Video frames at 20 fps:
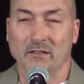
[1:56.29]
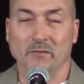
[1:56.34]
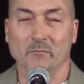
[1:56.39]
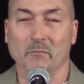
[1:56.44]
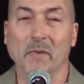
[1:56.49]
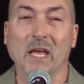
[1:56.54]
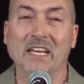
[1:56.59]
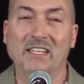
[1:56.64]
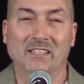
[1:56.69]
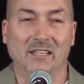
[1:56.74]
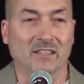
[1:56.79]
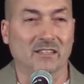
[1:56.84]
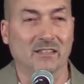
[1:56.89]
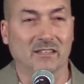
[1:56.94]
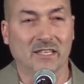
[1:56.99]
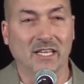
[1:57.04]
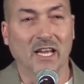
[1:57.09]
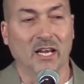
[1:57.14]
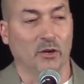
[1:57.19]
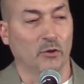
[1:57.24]
makes us
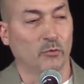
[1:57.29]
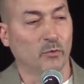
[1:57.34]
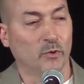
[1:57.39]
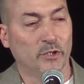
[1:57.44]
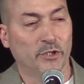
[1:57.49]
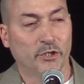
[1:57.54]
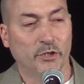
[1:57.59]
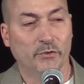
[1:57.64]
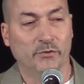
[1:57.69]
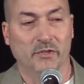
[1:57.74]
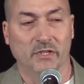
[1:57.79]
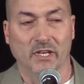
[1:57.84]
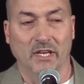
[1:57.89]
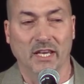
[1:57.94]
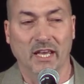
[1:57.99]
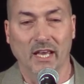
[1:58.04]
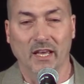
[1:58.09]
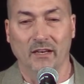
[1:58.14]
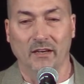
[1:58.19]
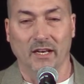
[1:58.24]
think we're choosing a
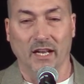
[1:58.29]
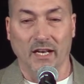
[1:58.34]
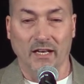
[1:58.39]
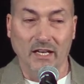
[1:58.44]
candidate.